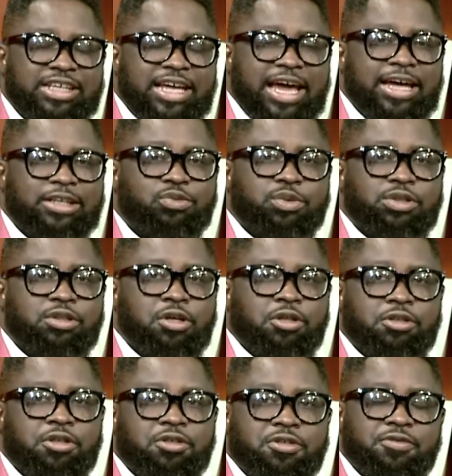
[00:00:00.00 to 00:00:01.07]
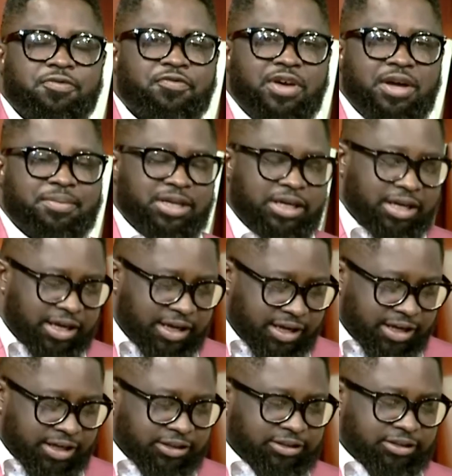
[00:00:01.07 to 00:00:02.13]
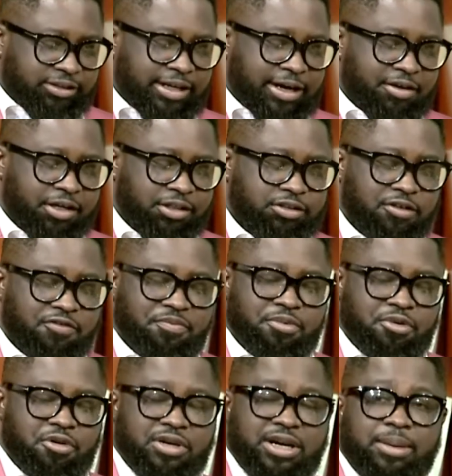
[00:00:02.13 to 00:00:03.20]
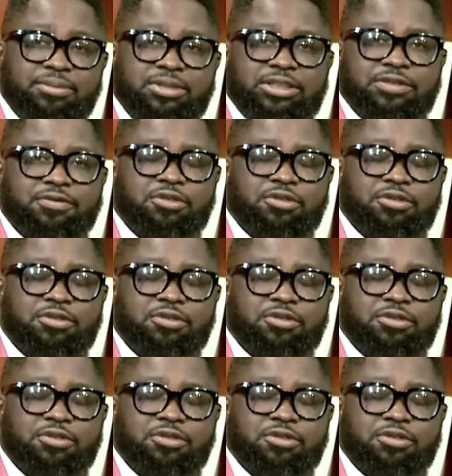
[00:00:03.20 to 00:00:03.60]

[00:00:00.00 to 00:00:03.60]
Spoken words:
Edwin Olorunfemi. He is the Director of Programs, Civil